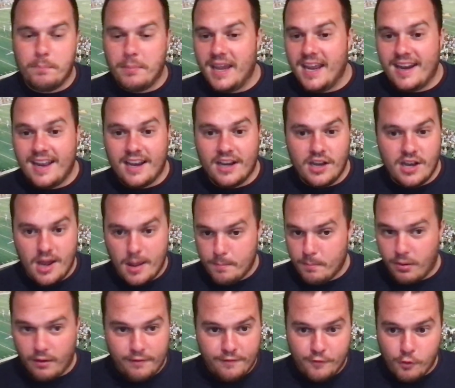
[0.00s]
beating
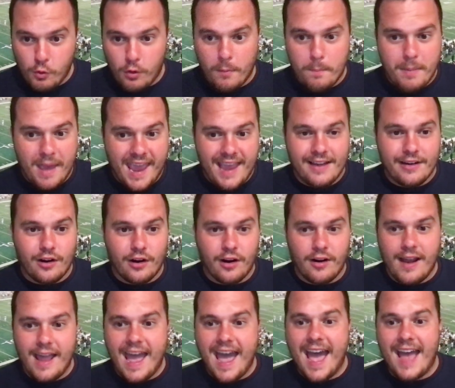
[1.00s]
number 4
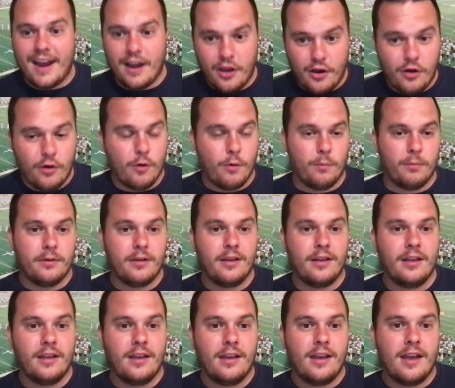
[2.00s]
Baylor at home.
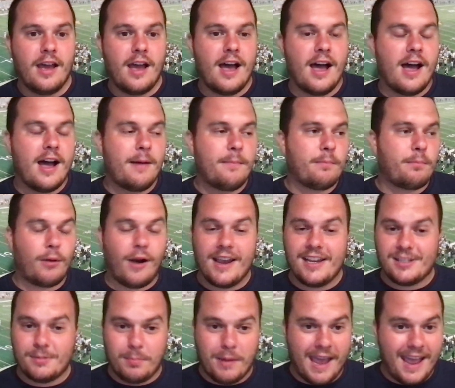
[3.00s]

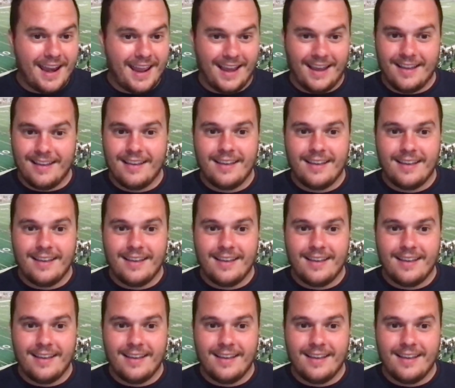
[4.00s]
Bryce Petty,